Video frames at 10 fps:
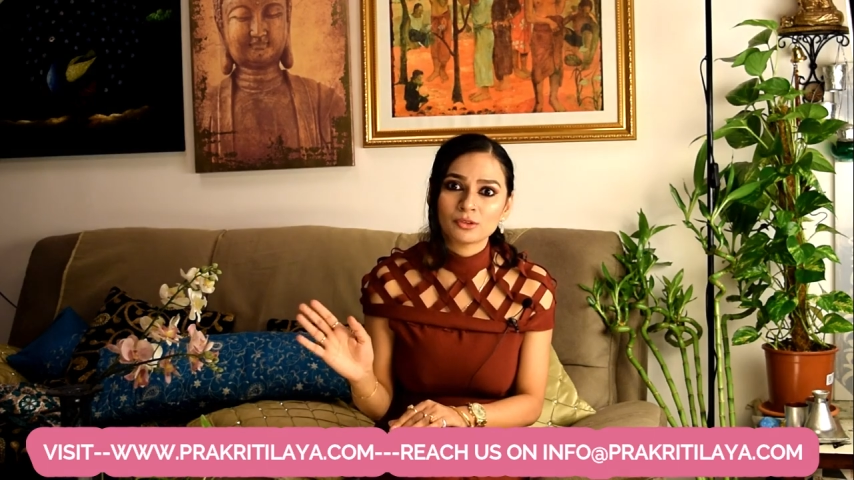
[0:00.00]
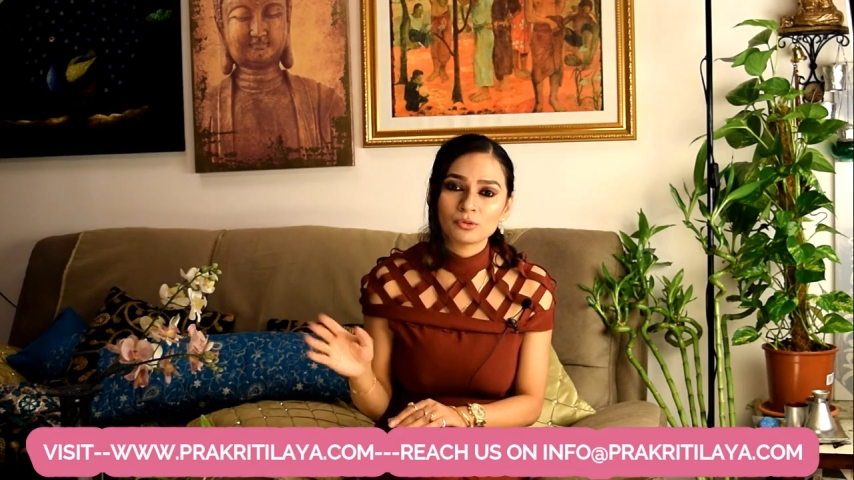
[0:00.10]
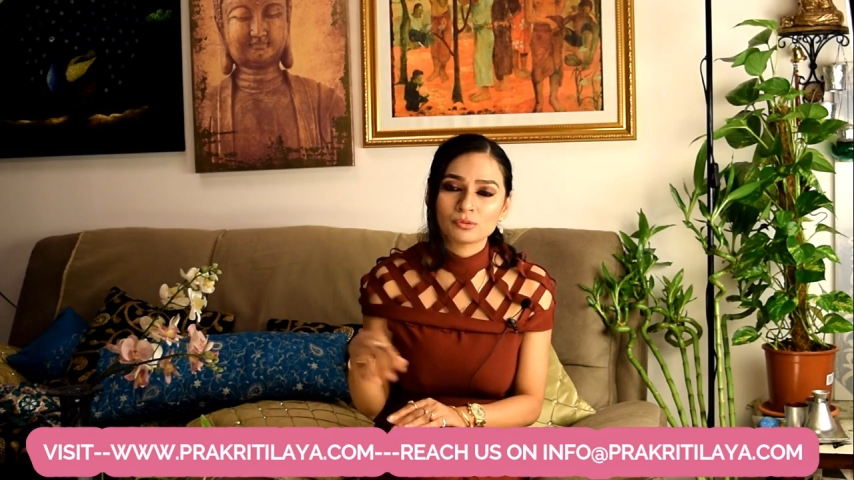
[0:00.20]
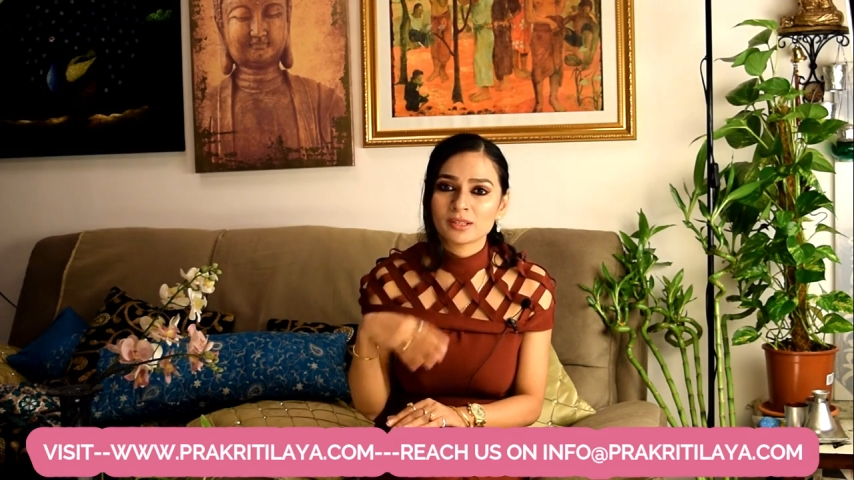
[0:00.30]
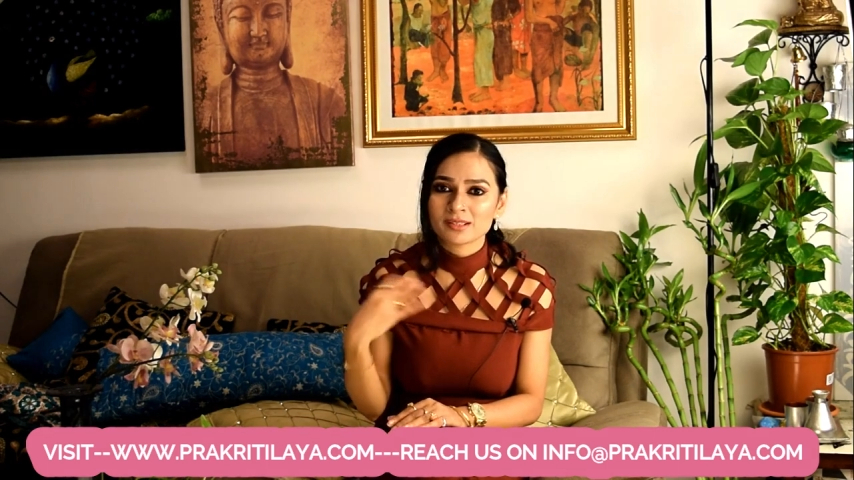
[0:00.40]

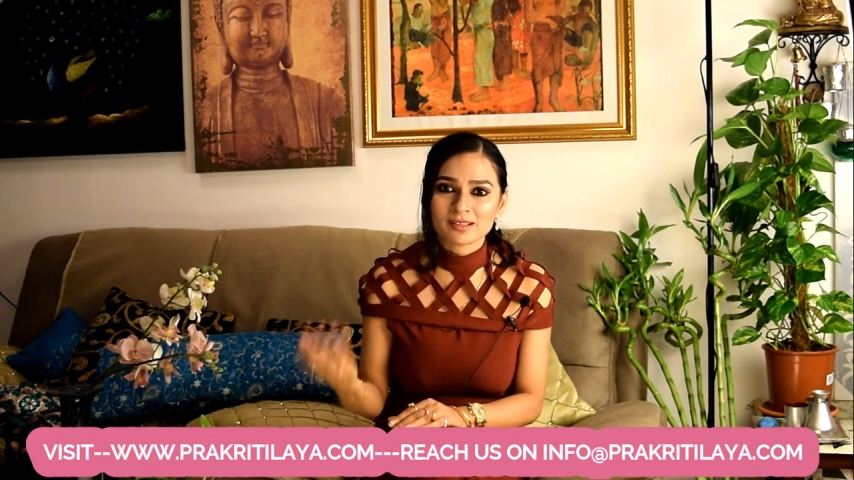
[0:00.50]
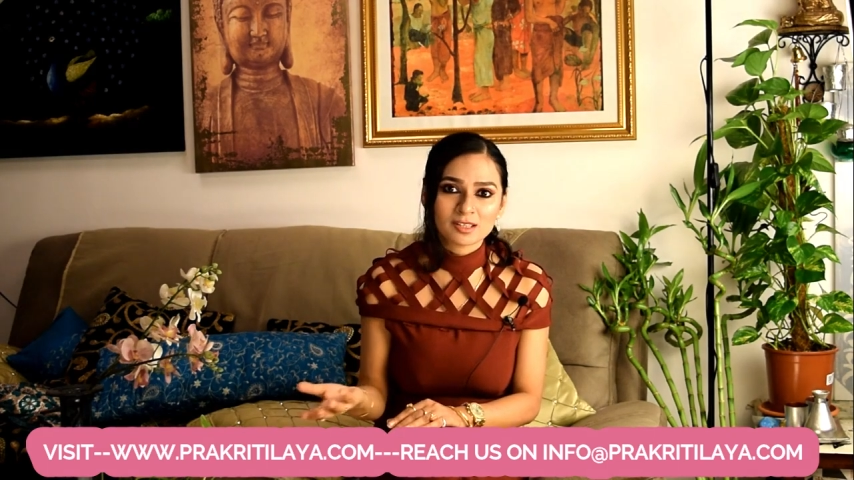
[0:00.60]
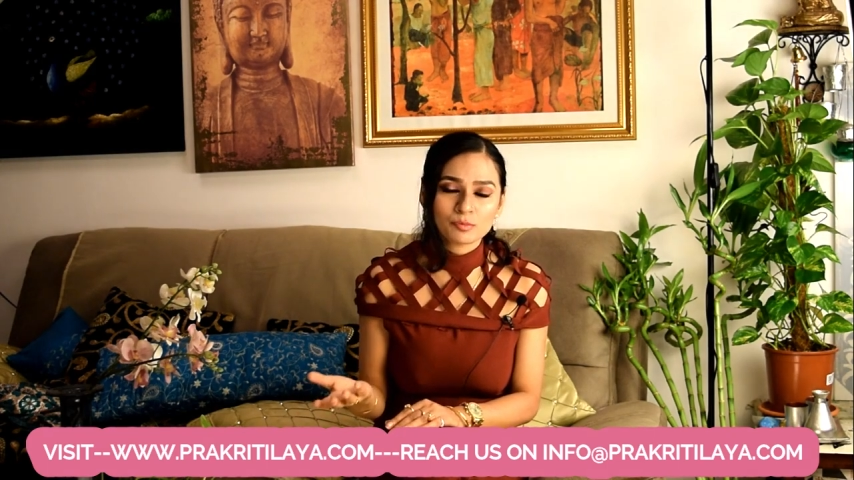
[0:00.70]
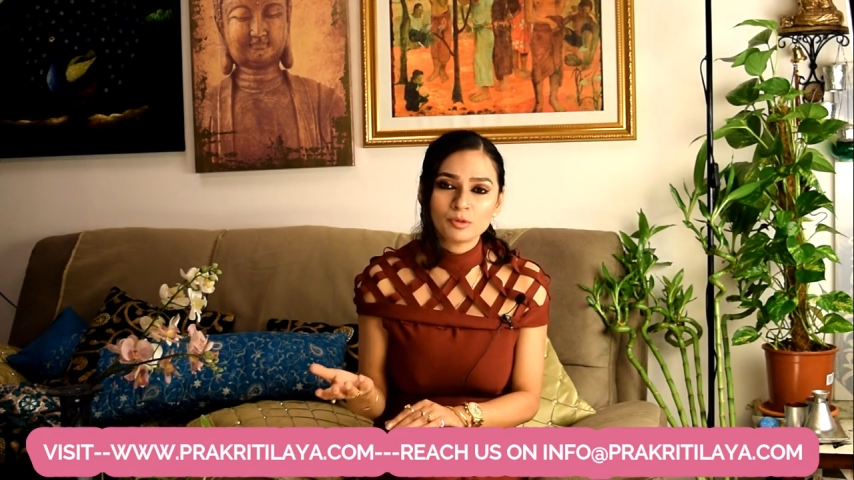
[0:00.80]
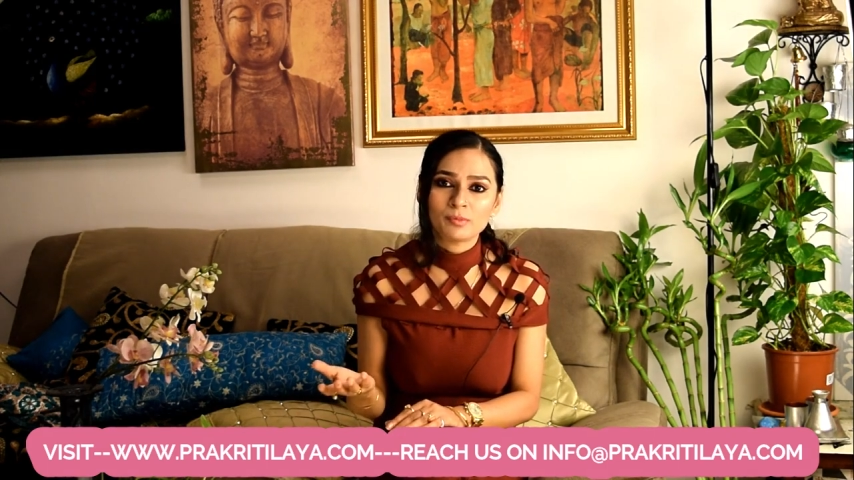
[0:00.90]
the
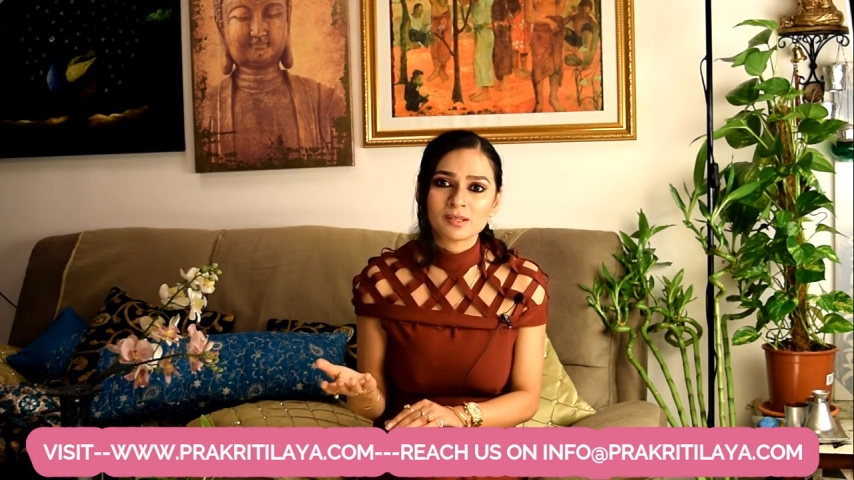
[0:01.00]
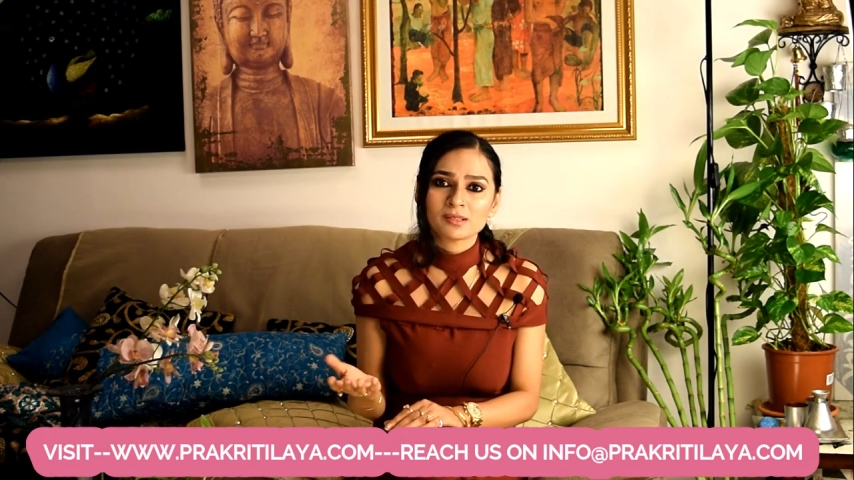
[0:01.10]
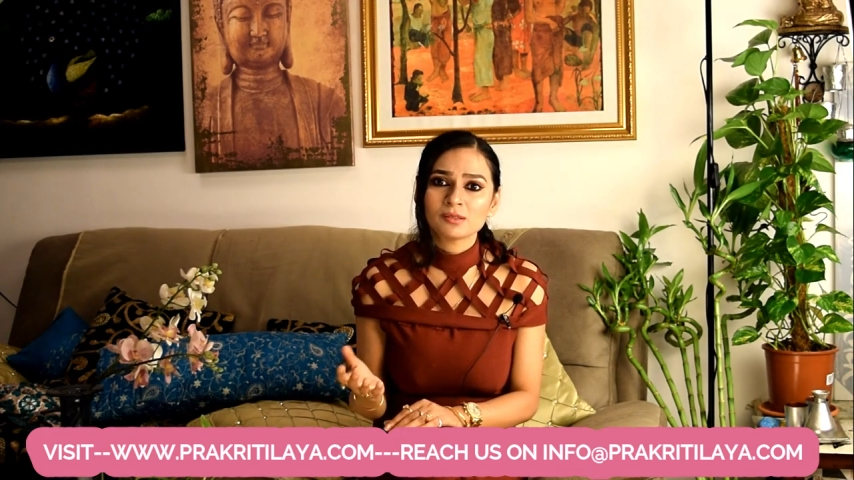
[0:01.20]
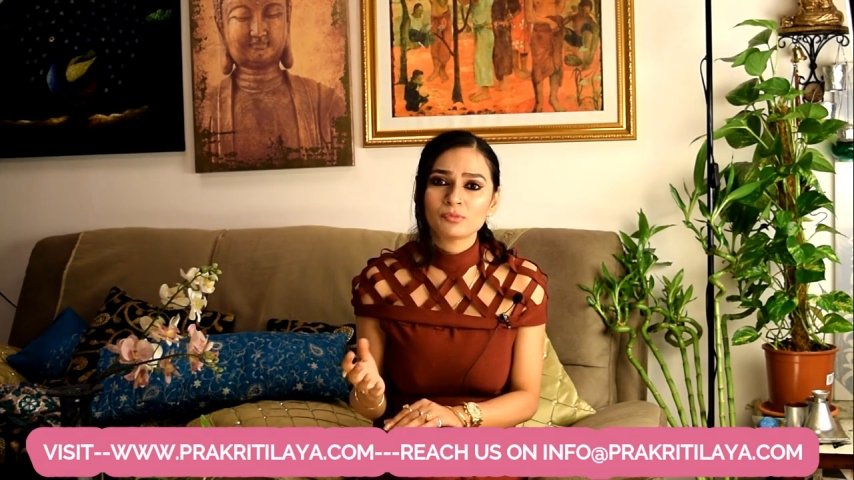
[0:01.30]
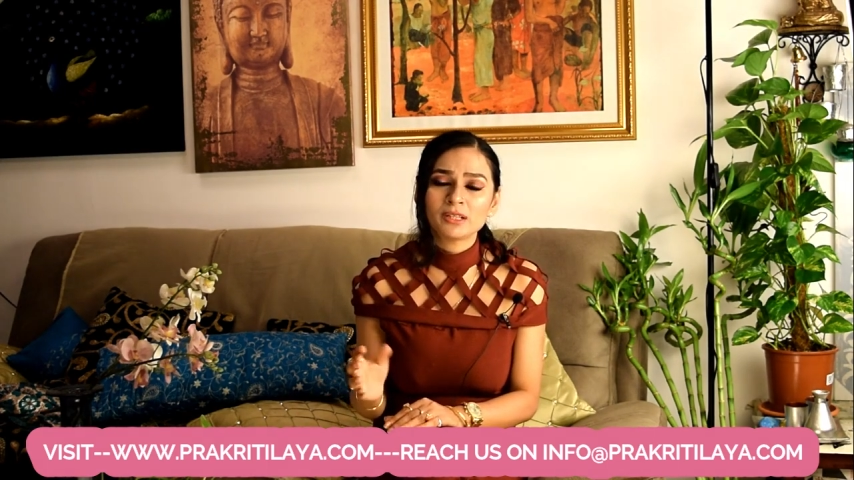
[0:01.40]
successful person,